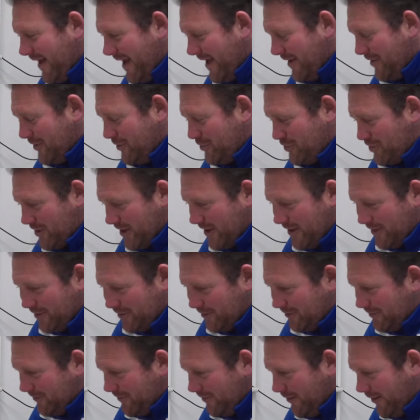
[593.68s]
energy
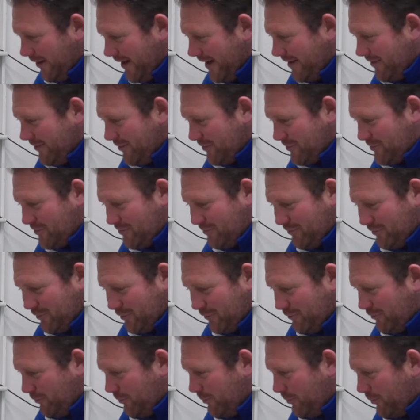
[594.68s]
and lightness for
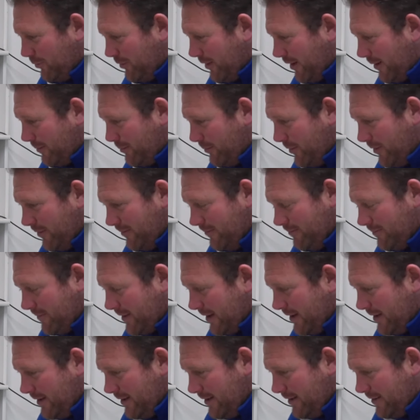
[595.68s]
the football club, but
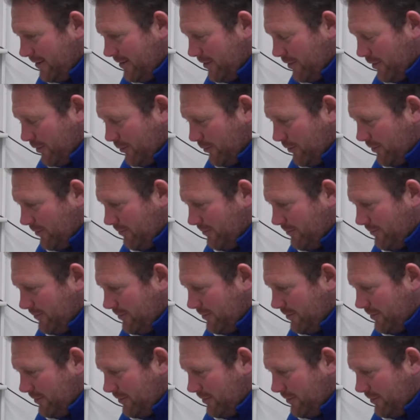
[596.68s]
you know,